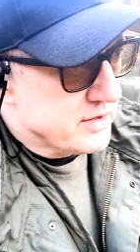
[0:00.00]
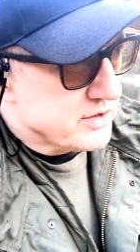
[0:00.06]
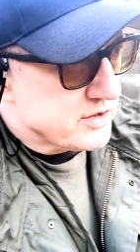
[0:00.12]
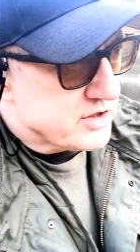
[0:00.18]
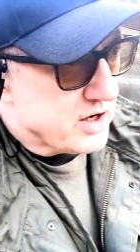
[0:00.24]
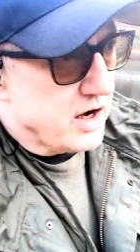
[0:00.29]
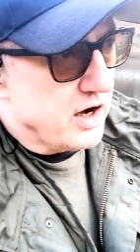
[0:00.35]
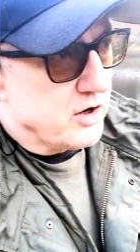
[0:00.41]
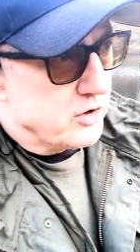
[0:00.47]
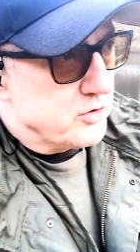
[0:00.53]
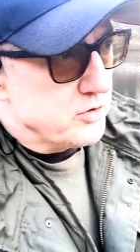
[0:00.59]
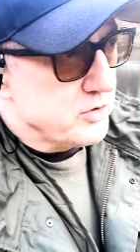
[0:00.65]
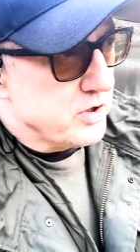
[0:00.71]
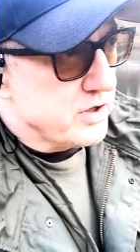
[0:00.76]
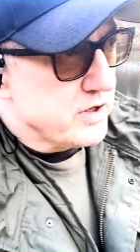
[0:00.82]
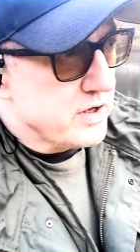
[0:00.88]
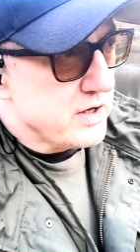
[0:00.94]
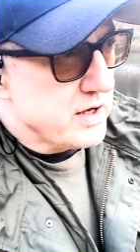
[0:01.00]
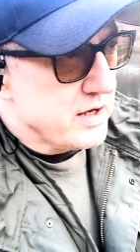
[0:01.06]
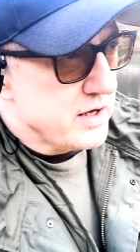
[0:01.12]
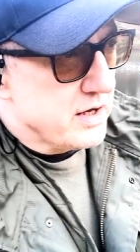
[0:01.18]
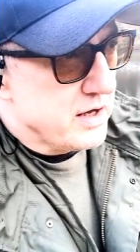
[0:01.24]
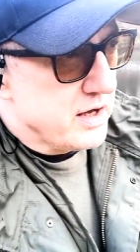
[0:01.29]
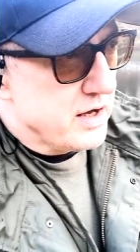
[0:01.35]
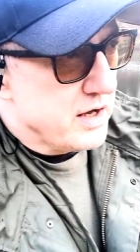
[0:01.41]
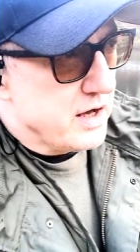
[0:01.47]
so
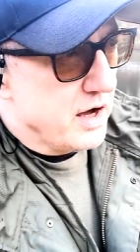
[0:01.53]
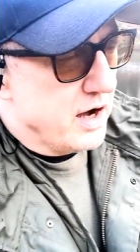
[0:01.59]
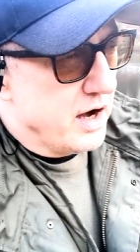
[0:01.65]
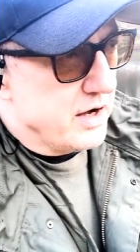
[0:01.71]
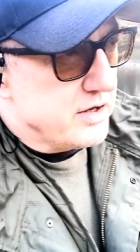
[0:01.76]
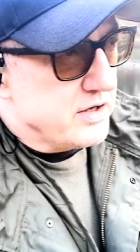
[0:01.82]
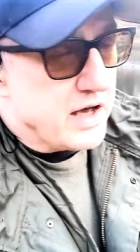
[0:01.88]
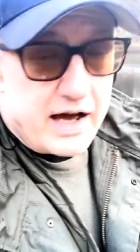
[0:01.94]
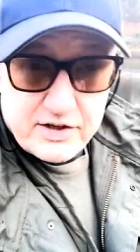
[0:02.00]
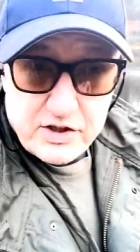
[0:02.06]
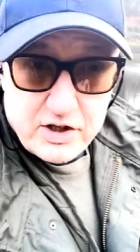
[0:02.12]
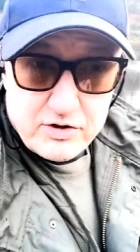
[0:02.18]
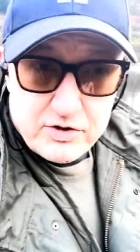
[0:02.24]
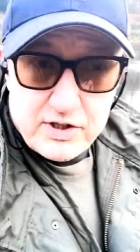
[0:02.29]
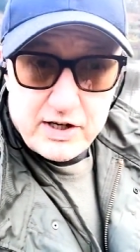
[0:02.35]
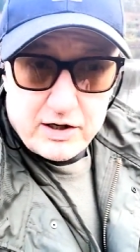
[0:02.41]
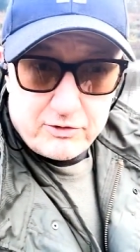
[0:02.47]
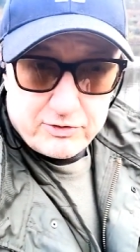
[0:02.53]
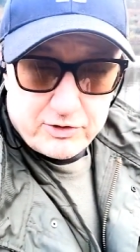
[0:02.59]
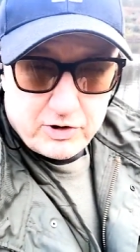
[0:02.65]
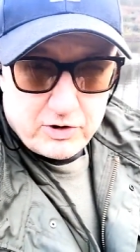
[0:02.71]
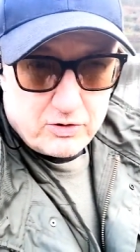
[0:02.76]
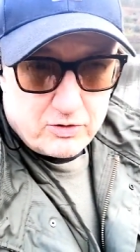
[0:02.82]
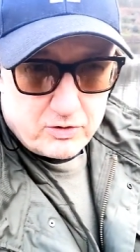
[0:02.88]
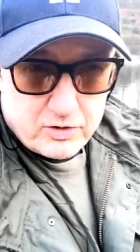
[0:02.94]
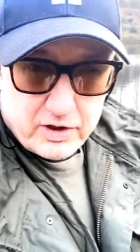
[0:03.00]

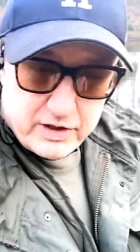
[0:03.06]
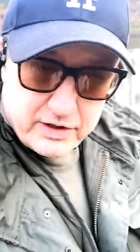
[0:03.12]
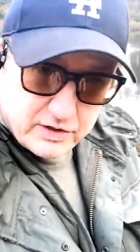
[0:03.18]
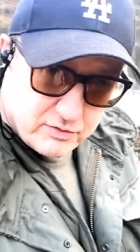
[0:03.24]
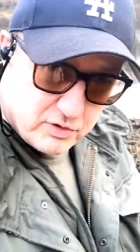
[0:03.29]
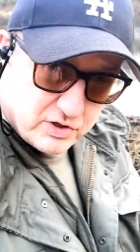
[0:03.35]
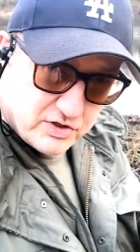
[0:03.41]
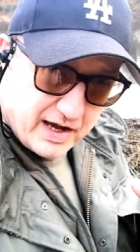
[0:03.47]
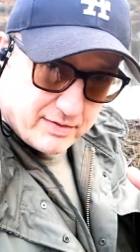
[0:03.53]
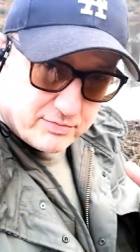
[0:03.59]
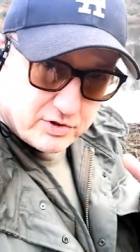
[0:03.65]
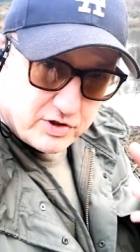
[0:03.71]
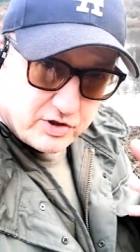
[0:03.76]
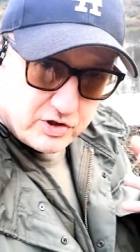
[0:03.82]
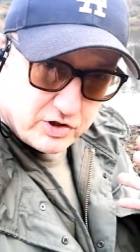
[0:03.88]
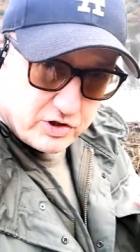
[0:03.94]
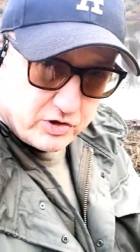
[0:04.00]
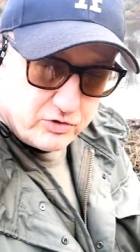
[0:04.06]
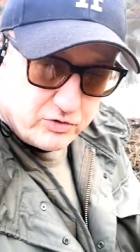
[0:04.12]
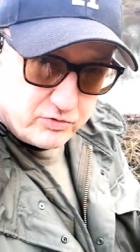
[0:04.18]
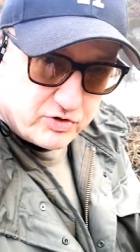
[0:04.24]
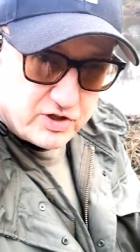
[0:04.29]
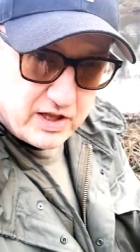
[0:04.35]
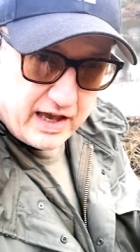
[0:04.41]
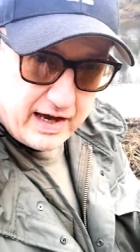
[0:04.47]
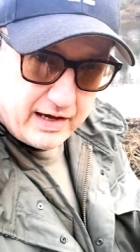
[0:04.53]
self-talk is absolutely
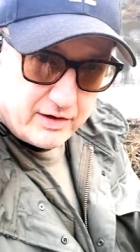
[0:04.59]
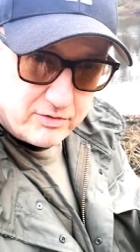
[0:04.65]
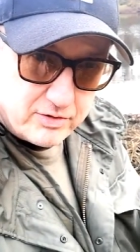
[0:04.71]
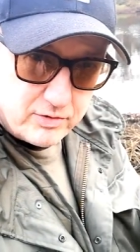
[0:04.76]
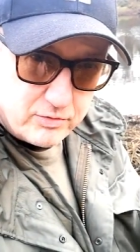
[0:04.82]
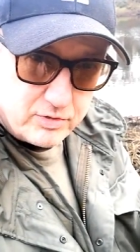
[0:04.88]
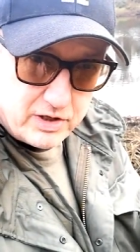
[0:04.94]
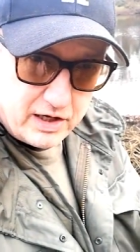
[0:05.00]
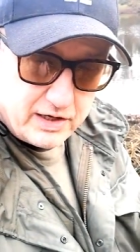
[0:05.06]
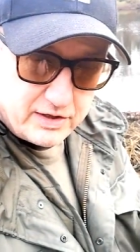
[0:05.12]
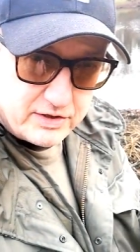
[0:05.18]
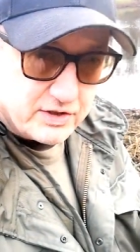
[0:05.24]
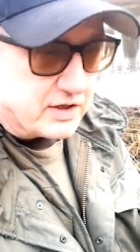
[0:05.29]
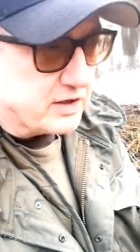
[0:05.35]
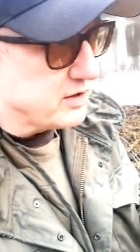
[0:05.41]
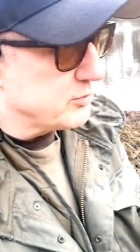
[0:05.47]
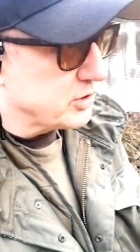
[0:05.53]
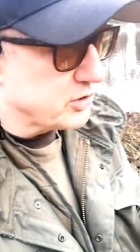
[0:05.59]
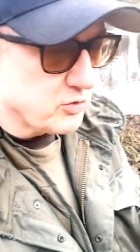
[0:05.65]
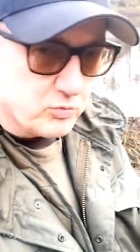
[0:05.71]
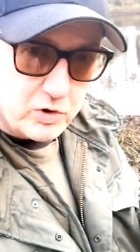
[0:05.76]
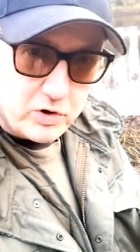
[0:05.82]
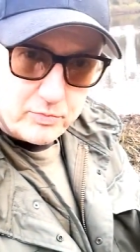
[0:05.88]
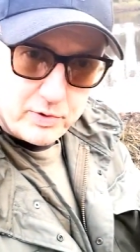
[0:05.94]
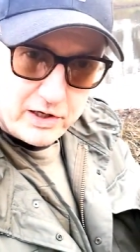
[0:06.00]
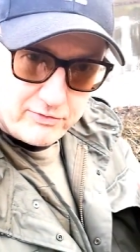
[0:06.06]
huge now with us in the modern
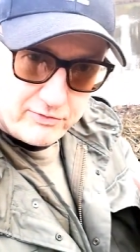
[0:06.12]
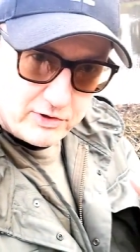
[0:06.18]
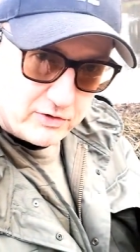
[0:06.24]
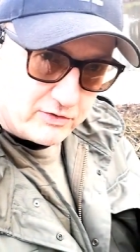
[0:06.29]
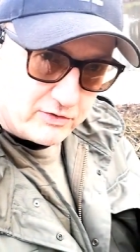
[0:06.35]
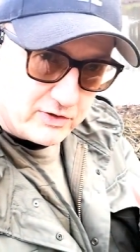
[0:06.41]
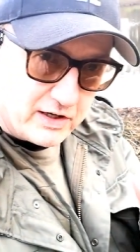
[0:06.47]
world. But if you